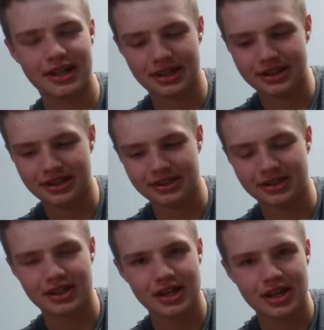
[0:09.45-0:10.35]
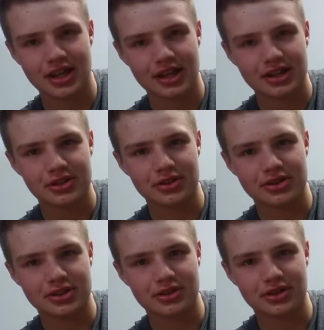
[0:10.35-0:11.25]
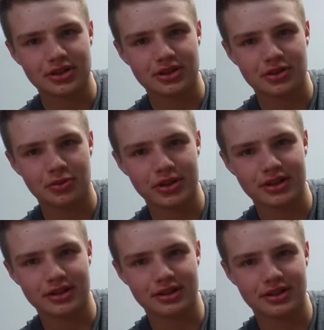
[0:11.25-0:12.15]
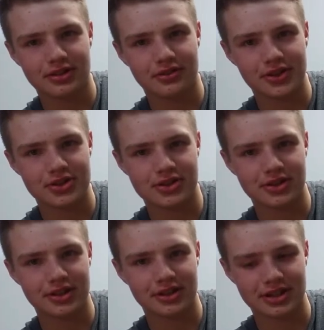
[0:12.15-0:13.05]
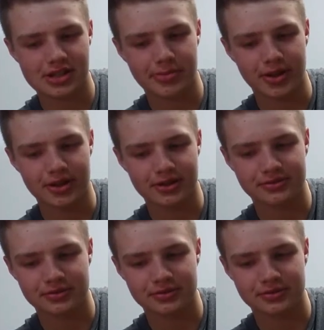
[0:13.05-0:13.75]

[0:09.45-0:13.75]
And in North Dakota, we can fish during the spawn,